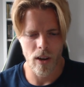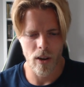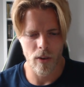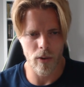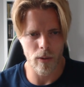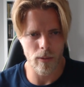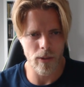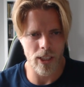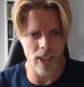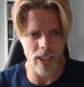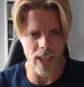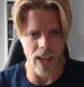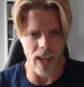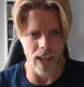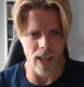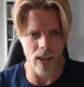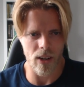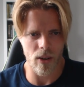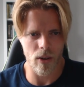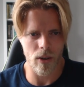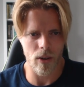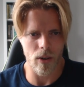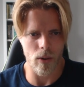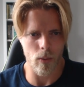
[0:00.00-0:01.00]
From
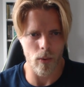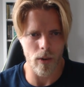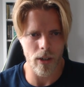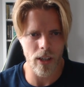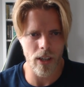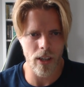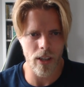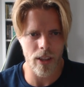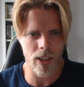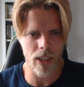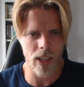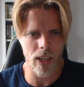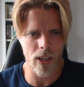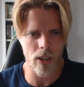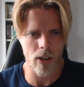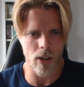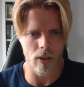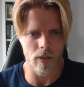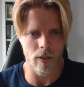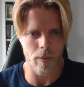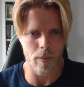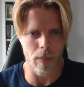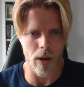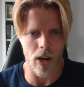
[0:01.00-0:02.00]
Shane, what do you think
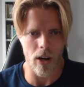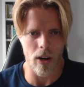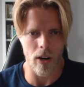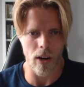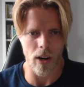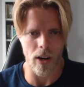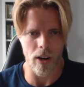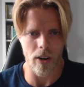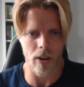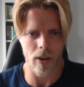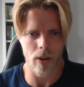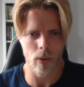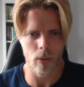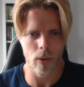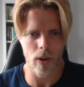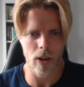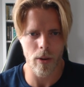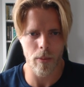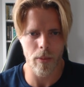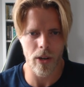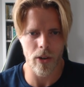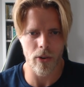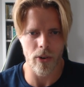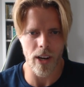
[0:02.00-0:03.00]
of Parler? Will
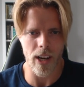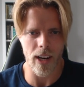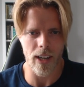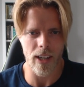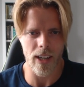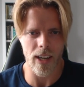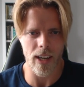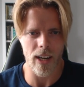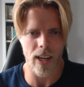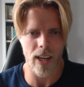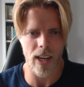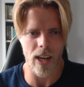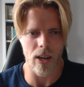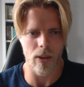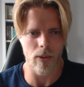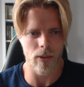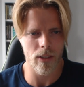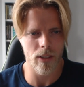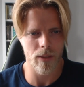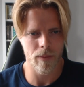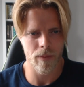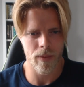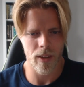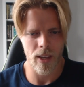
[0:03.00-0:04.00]
you be creating an
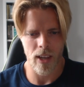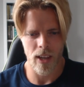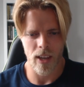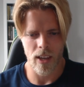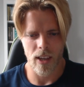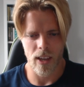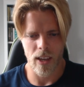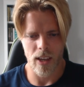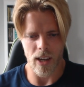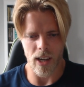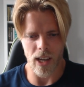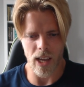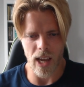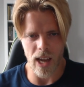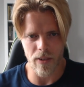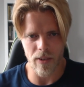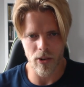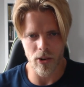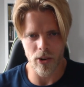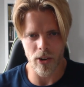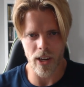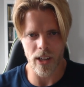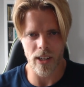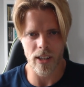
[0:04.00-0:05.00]
account? I
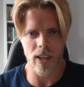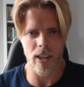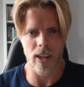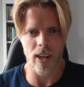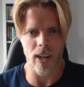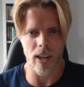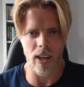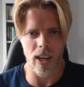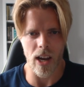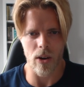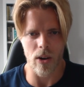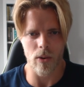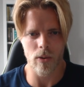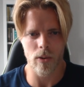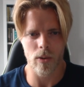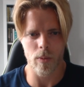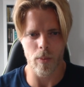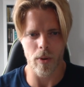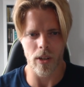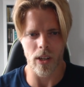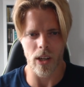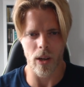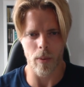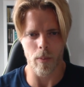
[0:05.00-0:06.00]
have created an
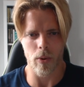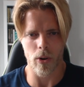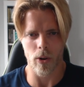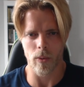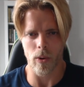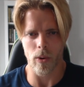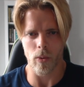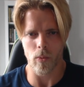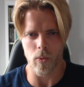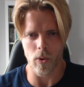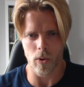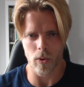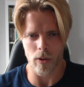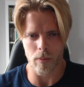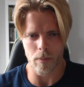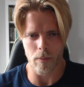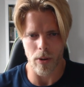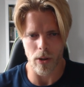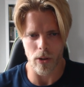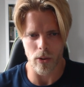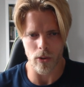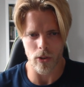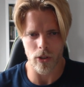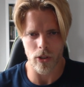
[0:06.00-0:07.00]
account, but I probably won't
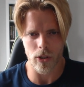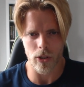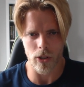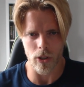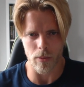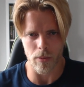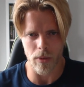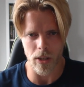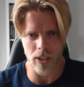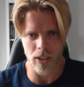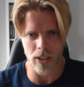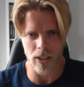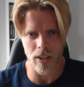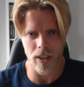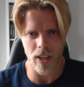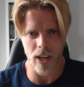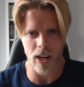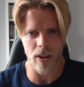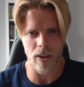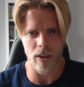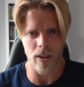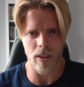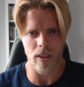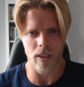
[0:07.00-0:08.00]
post so much
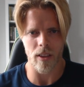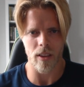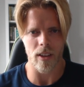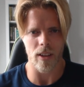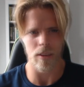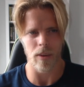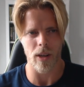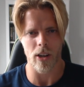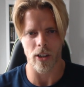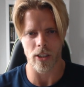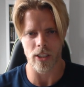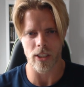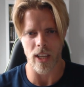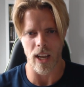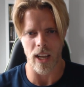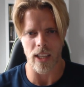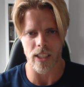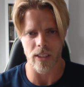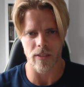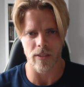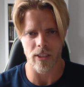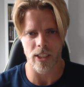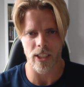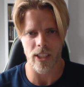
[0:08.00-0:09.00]
there because,
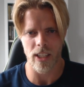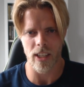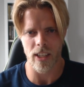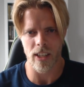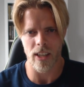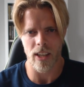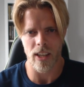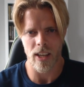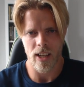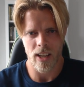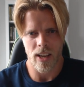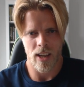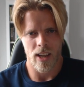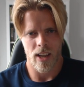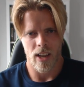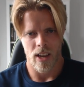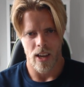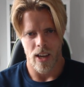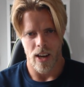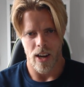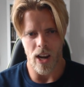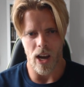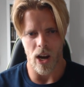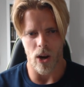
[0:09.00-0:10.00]
as I've seen,
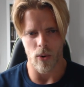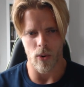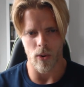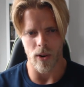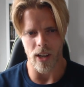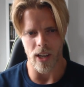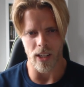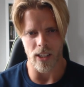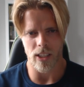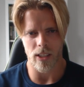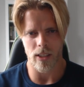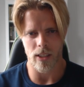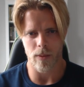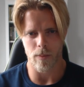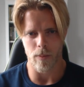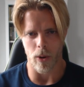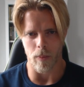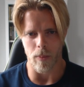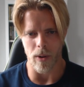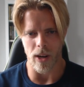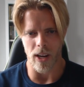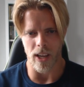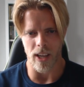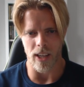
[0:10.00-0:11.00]
now it's
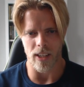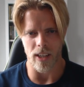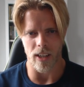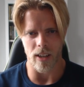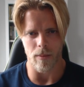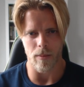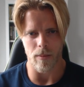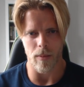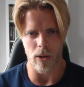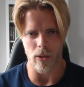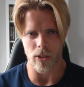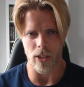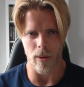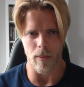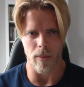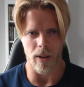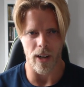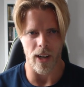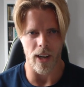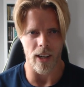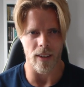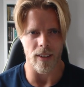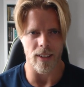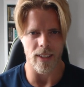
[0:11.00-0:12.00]
populated mostly
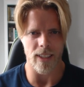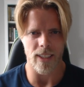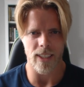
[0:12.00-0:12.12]
by